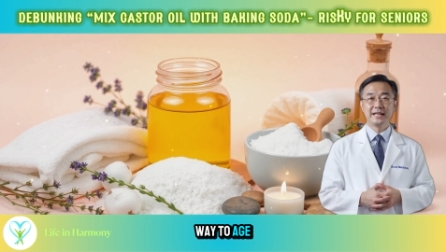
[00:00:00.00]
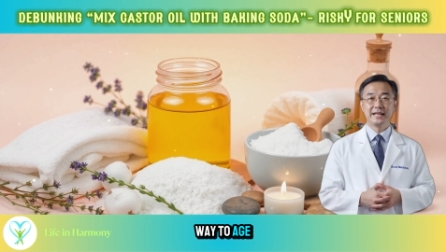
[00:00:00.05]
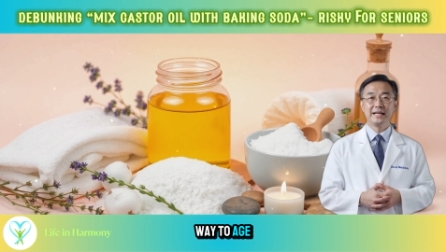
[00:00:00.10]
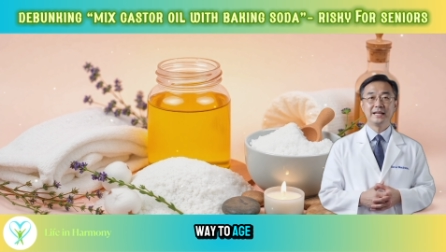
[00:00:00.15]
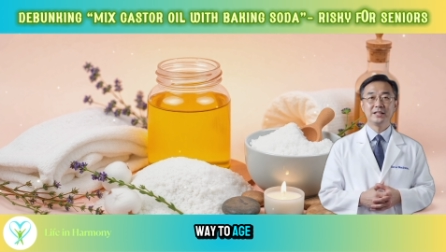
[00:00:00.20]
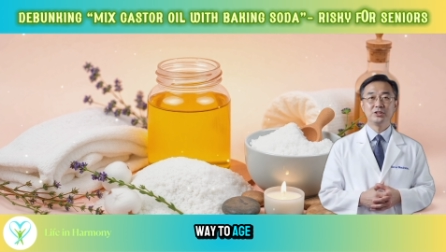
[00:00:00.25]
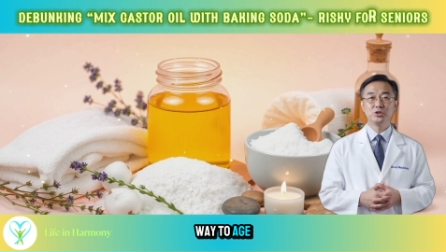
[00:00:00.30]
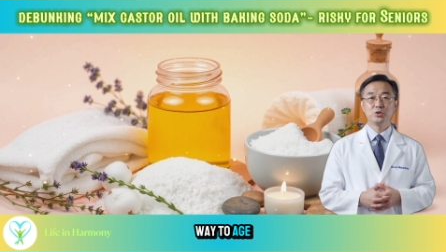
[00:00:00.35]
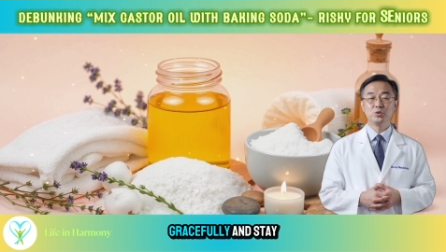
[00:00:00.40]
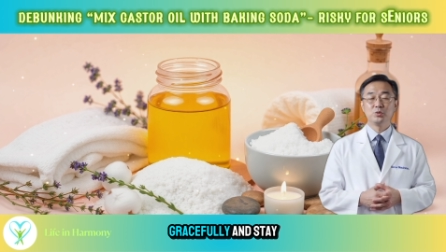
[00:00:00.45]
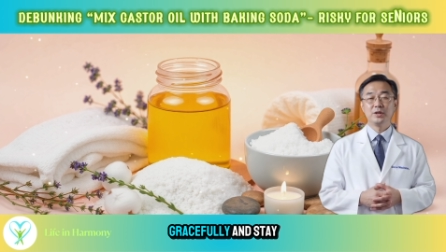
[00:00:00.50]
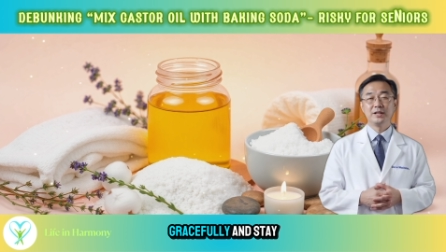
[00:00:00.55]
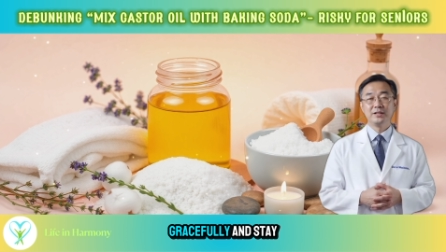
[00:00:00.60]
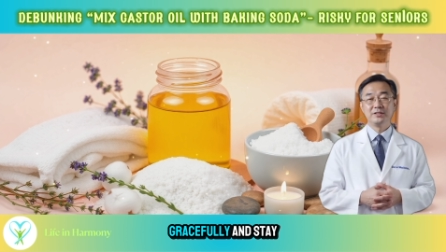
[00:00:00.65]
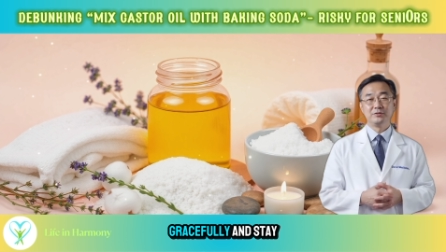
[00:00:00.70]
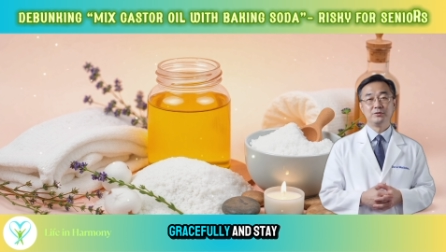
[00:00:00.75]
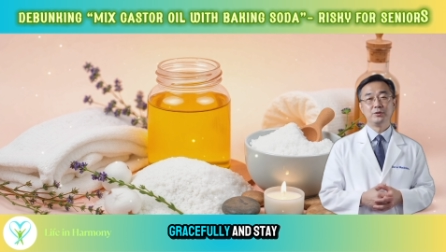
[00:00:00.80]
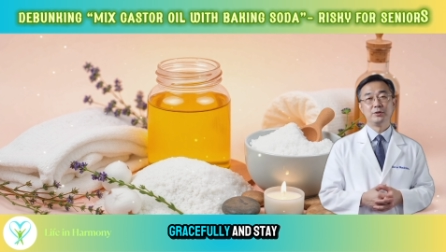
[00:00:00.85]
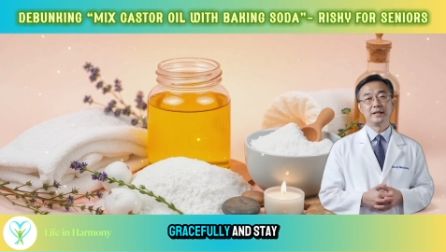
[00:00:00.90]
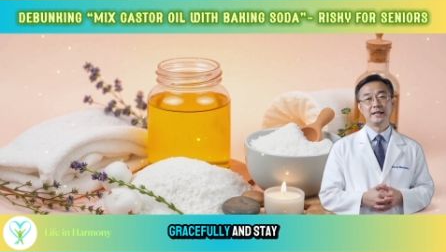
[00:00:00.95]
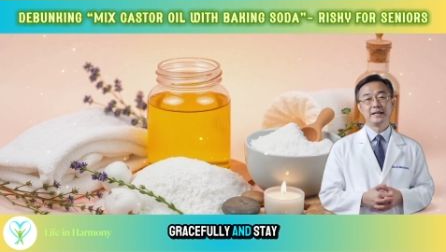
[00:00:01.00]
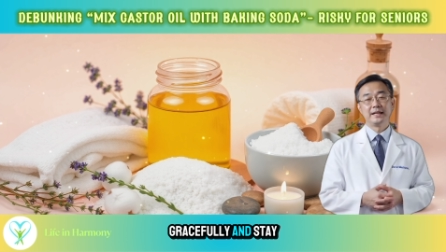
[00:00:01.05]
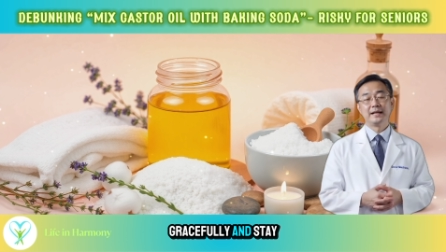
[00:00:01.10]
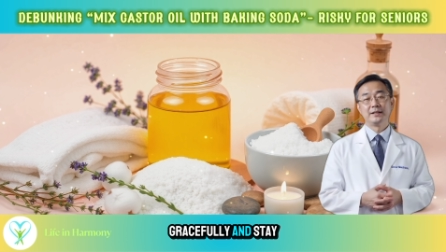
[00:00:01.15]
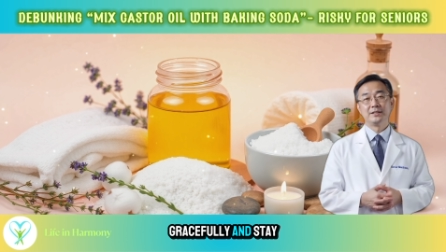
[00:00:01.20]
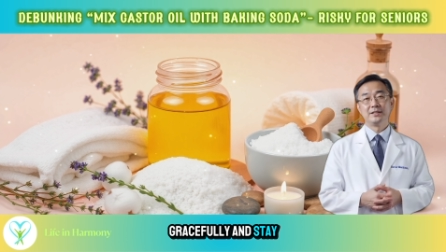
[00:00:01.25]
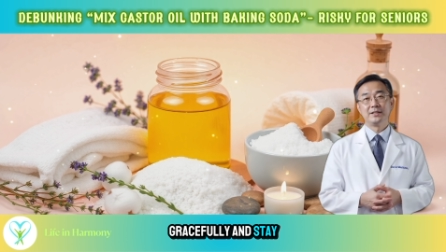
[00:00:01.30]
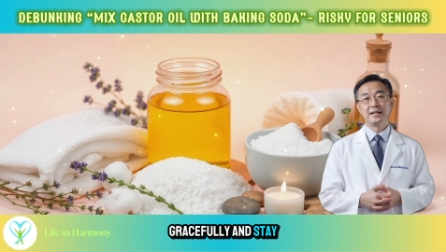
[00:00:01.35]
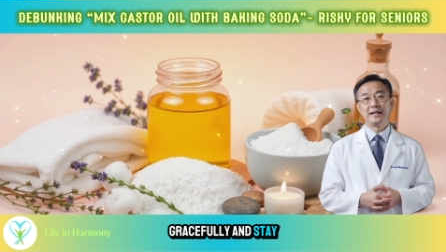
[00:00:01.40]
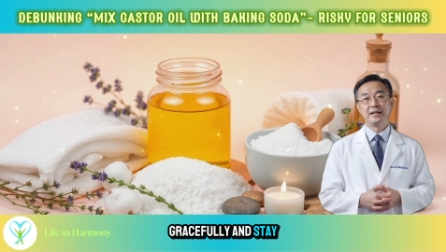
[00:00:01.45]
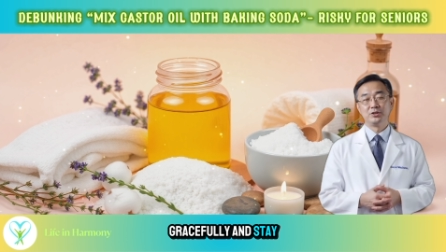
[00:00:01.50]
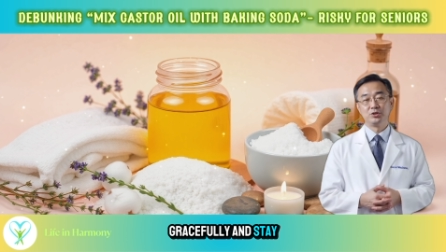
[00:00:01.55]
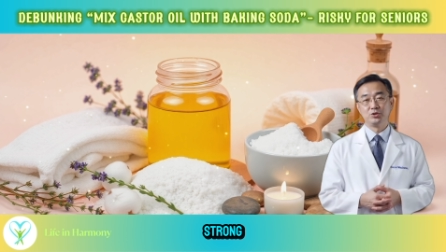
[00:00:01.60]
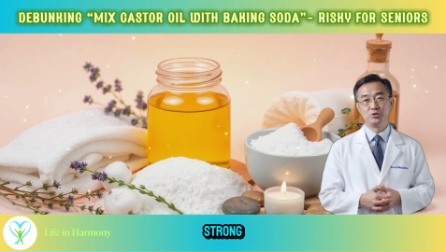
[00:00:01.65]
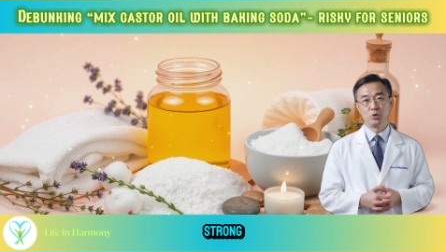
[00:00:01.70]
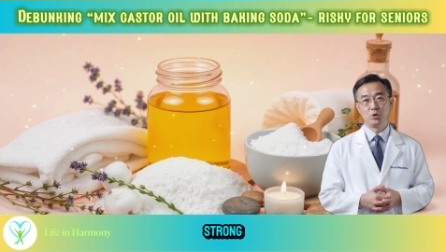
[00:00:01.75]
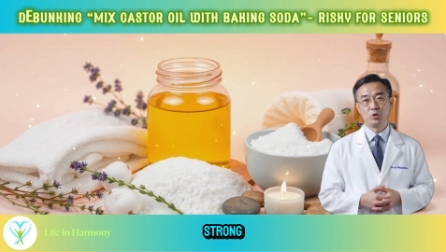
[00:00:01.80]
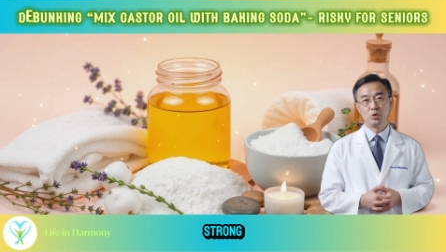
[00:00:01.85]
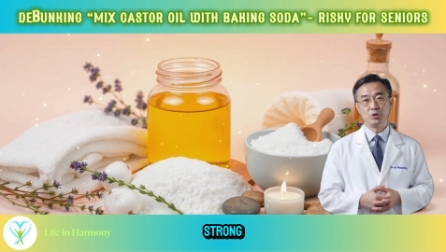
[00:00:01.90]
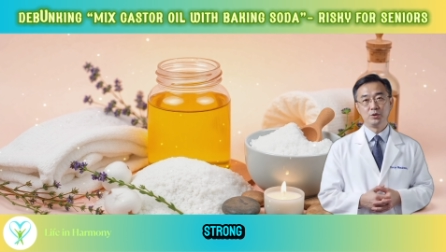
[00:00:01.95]
age gracefully and stay
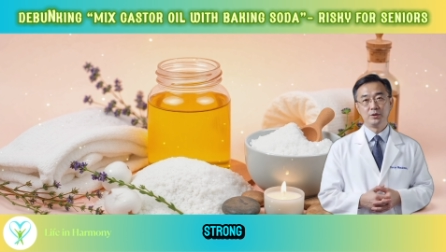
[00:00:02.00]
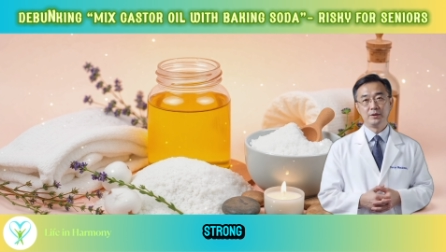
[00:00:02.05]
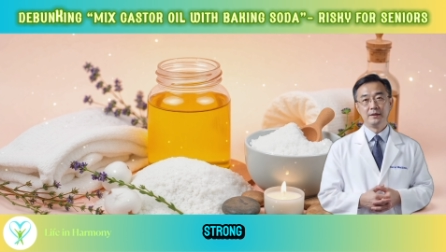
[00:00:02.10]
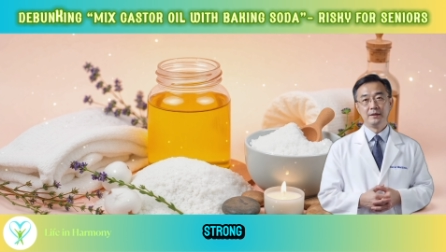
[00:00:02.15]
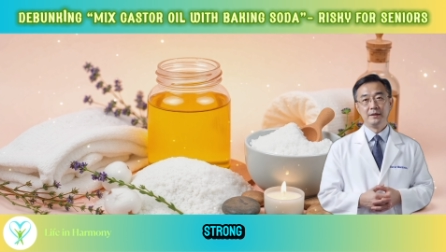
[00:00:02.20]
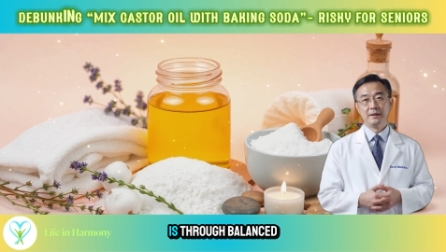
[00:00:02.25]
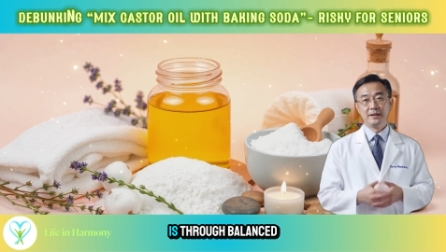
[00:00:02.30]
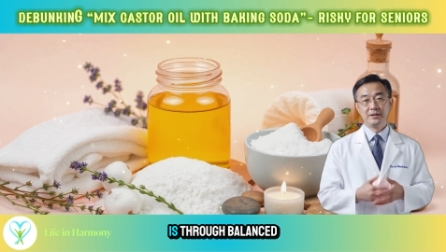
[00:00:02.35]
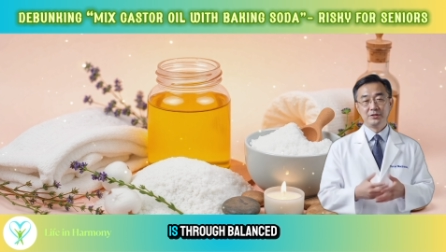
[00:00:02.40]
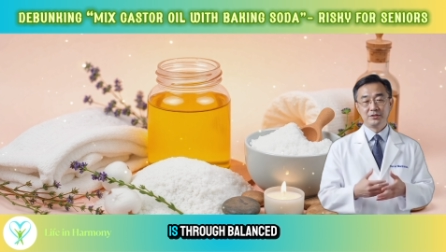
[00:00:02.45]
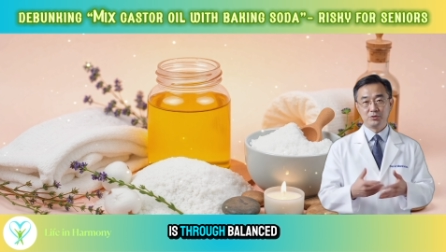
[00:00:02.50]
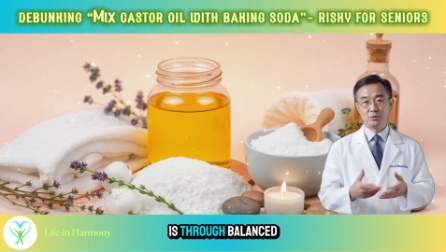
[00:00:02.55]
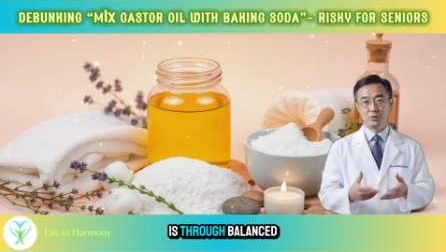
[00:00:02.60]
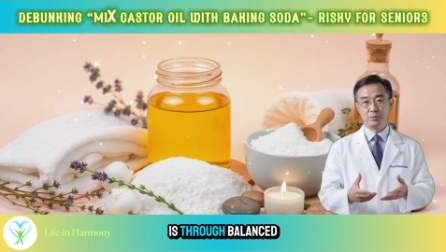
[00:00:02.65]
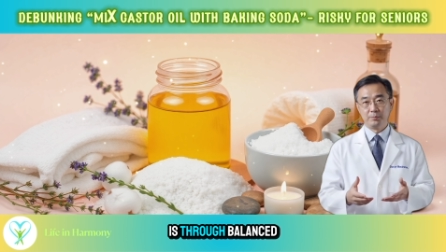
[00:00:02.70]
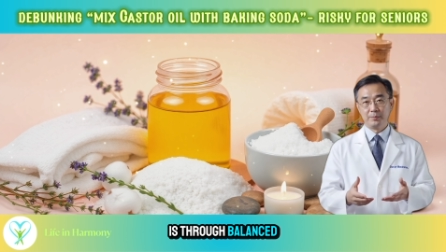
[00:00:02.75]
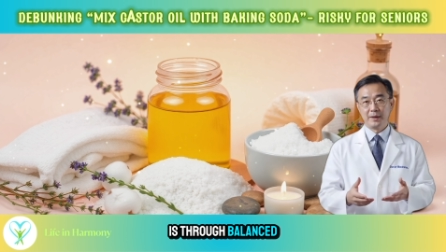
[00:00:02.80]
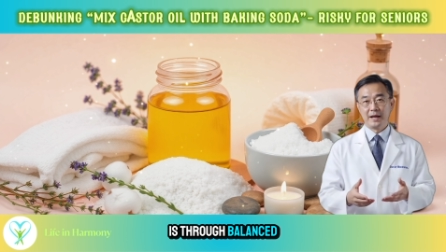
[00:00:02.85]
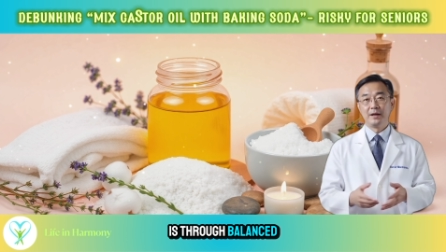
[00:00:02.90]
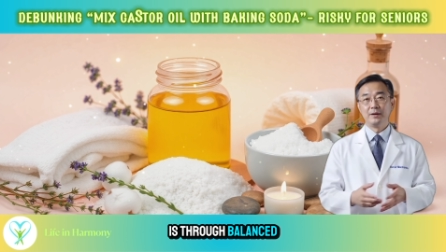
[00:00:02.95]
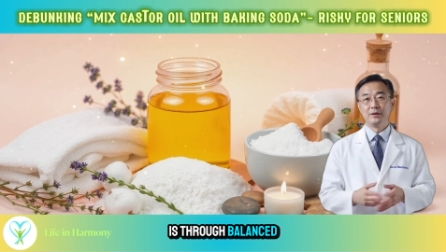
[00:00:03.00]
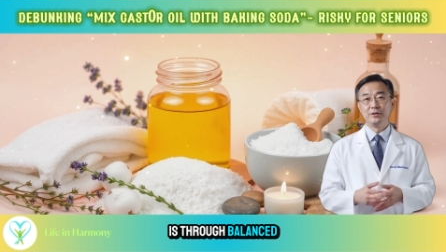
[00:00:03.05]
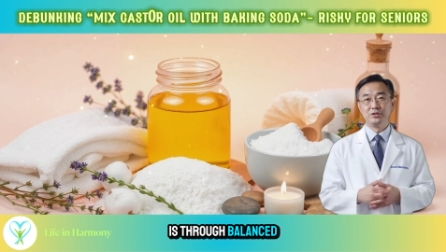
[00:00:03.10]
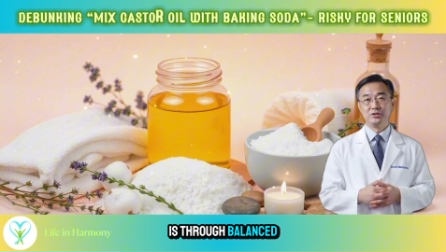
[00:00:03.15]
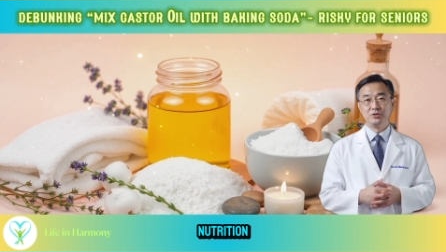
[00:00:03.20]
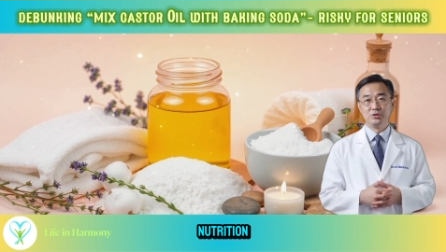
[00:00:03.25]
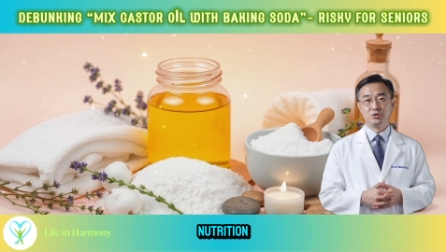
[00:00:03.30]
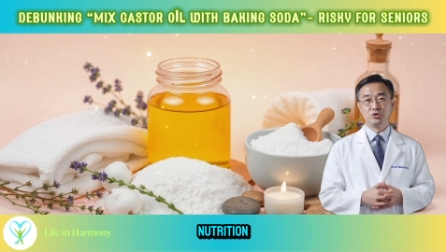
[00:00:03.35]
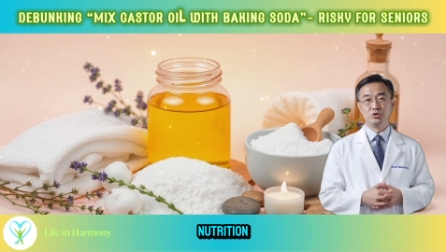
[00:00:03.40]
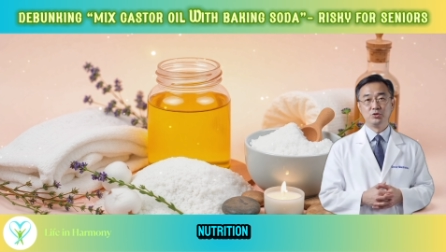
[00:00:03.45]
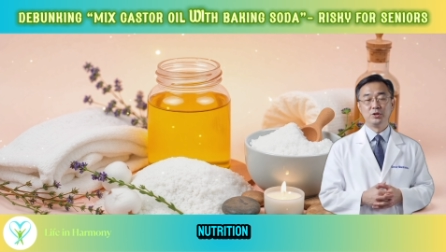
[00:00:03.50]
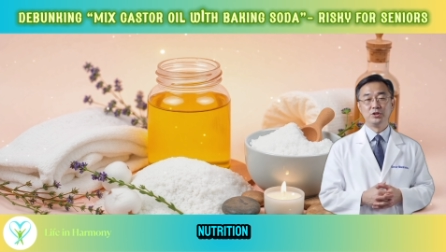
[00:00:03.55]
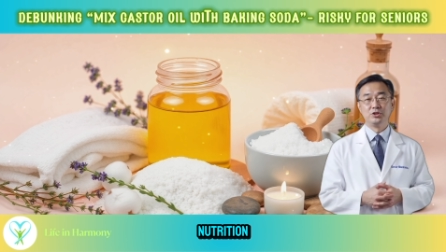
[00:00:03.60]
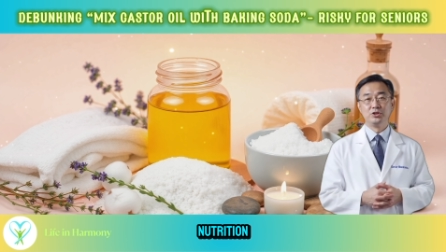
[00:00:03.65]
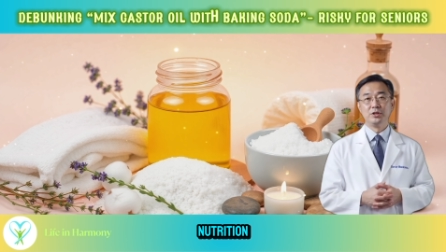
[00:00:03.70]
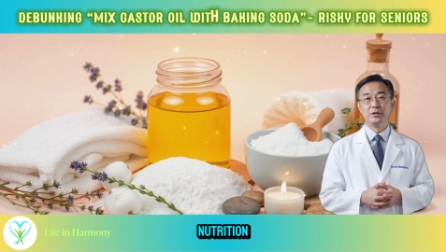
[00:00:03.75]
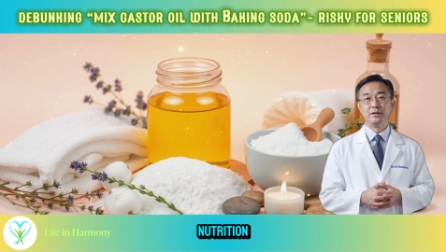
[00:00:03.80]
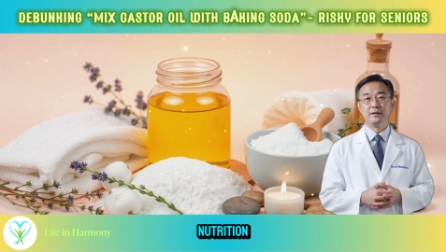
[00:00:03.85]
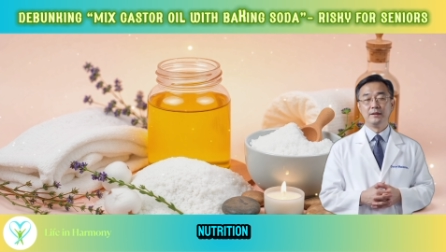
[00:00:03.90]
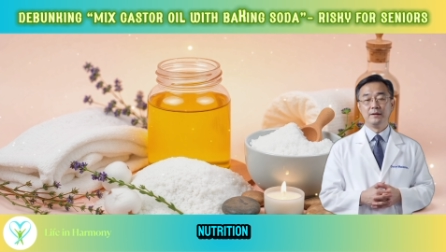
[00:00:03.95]
strong is through balanced
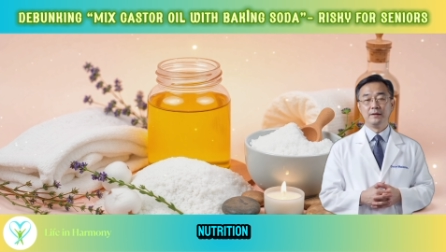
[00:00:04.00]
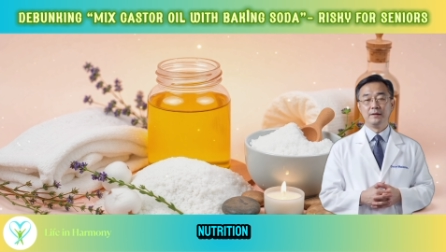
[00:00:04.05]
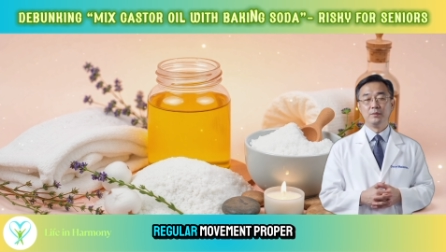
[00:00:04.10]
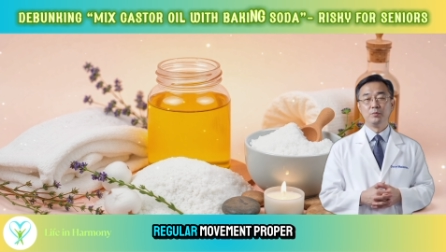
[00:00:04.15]
nutrition,